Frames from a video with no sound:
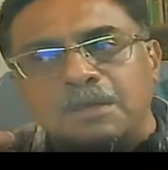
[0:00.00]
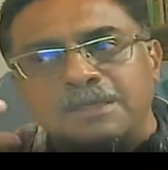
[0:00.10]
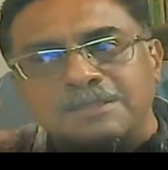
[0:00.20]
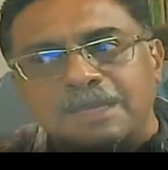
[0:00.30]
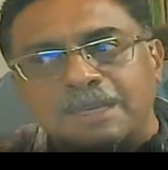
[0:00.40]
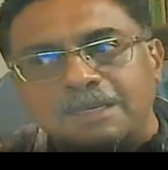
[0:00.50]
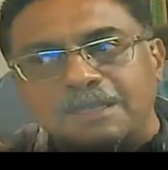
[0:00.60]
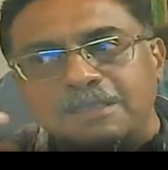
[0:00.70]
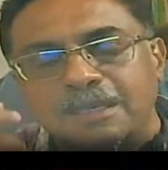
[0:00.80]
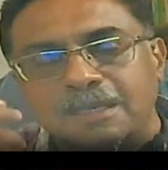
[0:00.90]
is that
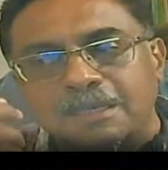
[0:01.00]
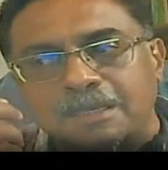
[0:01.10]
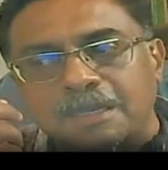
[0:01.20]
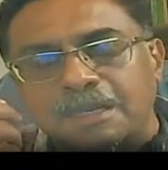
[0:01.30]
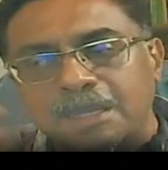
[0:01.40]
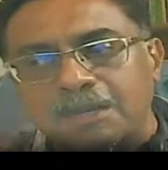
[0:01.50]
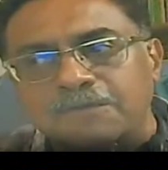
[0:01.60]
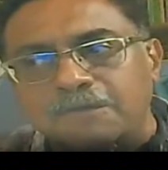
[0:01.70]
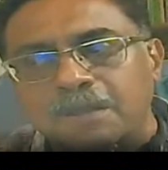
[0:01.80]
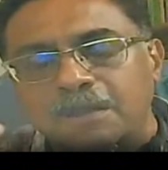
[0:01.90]
the career
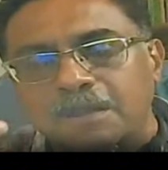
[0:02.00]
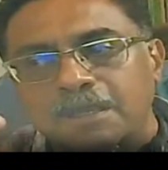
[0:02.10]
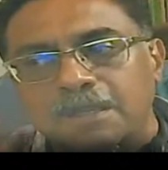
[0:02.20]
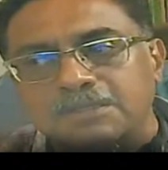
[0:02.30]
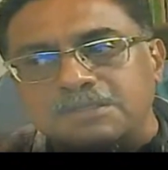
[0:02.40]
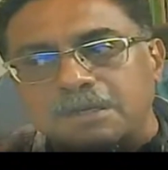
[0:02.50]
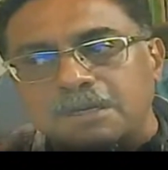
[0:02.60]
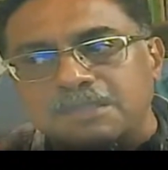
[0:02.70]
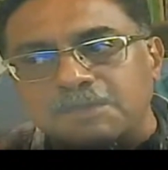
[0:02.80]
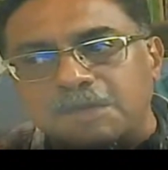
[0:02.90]
of a legal
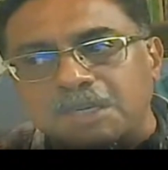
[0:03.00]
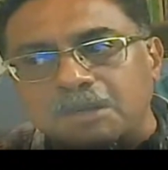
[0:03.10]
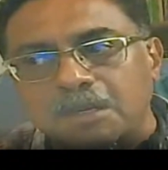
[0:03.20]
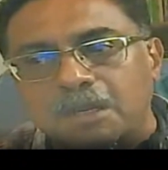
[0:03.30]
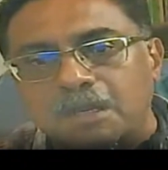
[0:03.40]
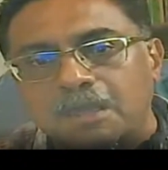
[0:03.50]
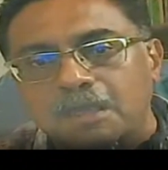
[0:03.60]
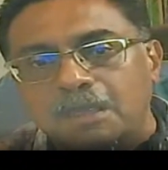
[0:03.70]
journalist, particularly